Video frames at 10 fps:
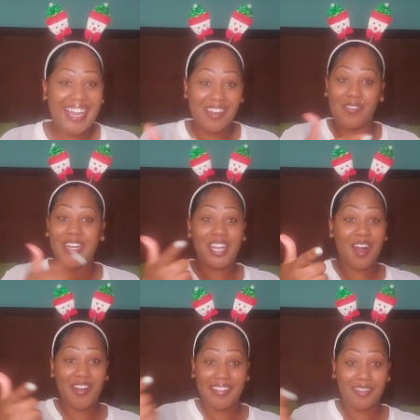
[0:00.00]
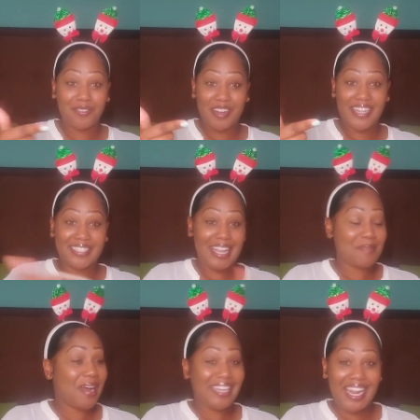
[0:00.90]
Can one of y'all other friends take
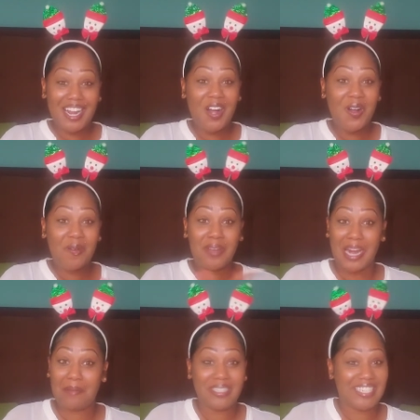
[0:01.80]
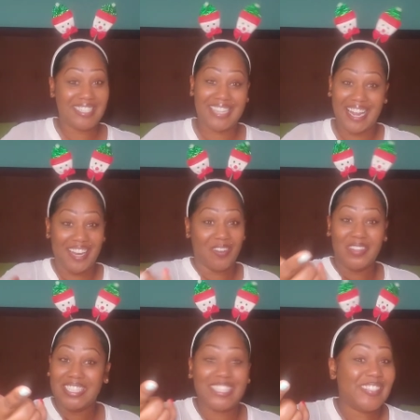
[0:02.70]
my date home and I'm going to just stay here
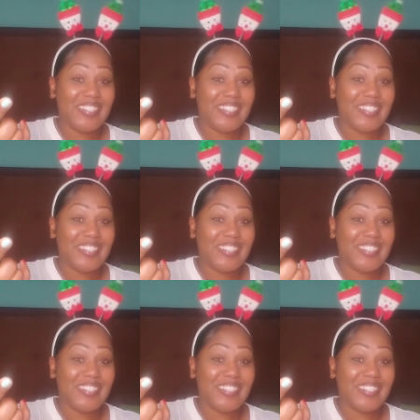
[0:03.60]
with you?